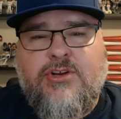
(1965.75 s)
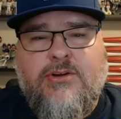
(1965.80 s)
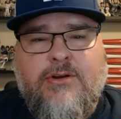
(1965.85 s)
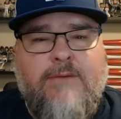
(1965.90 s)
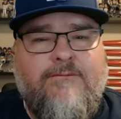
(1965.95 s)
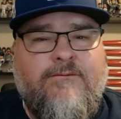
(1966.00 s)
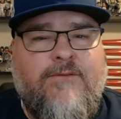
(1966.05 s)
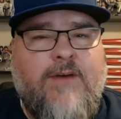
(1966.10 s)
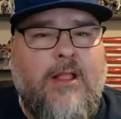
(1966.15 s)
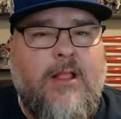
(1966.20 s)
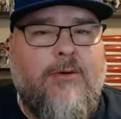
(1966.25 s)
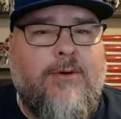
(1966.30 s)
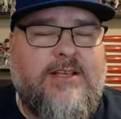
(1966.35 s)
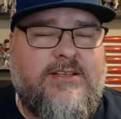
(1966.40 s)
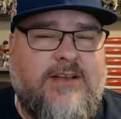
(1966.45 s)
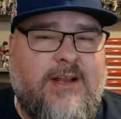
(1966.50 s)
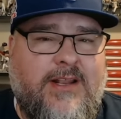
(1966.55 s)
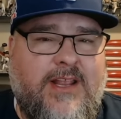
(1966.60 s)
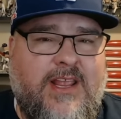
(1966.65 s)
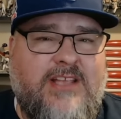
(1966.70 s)
You can follow
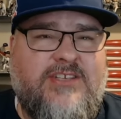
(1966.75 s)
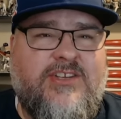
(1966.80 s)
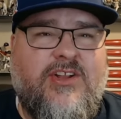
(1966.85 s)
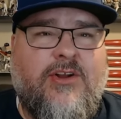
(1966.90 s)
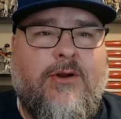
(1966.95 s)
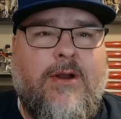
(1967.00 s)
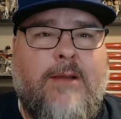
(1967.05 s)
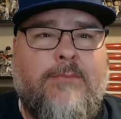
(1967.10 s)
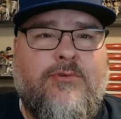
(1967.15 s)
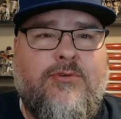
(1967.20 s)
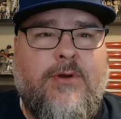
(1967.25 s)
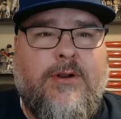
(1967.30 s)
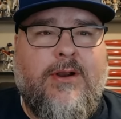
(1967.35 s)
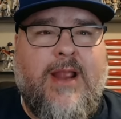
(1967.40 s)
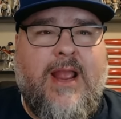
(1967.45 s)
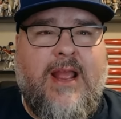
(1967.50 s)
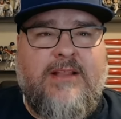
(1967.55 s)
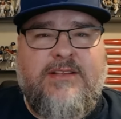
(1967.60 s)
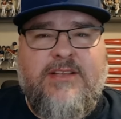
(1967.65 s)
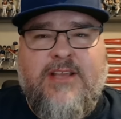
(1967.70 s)
us on Instagram, Twitter,
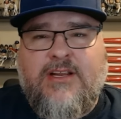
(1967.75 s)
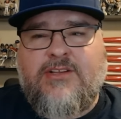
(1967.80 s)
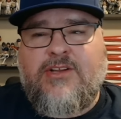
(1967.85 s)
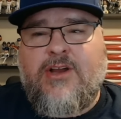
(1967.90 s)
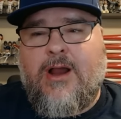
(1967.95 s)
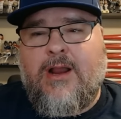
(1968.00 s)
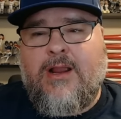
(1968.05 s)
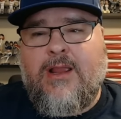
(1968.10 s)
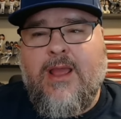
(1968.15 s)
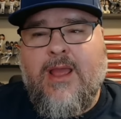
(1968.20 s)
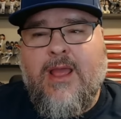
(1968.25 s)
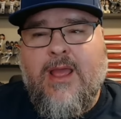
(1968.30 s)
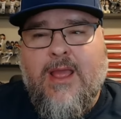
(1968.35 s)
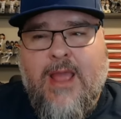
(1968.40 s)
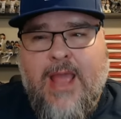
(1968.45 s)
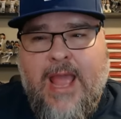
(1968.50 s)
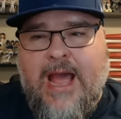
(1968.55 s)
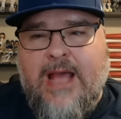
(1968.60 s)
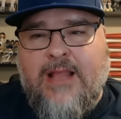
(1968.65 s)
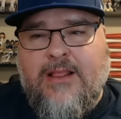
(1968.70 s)
and TikTok
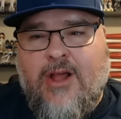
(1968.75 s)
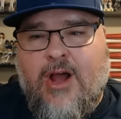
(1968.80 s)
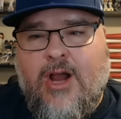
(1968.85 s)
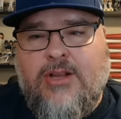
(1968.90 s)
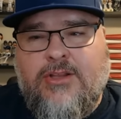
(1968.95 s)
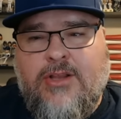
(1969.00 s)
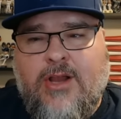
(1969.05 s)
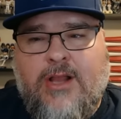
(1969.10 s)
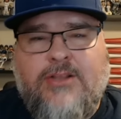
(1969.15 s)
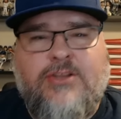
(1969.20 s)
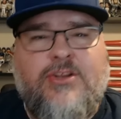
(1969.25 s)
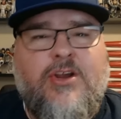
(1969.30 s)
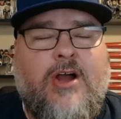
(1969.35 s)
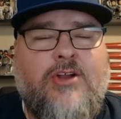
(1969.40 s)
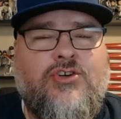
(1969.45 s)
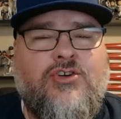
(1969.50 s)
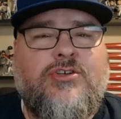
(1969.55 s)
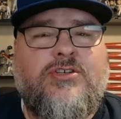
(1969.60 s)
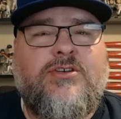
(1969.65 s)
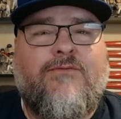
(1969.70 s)
at Locked On
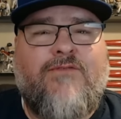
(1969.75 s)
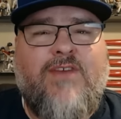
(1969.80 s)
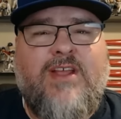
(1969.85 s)
Dodgers.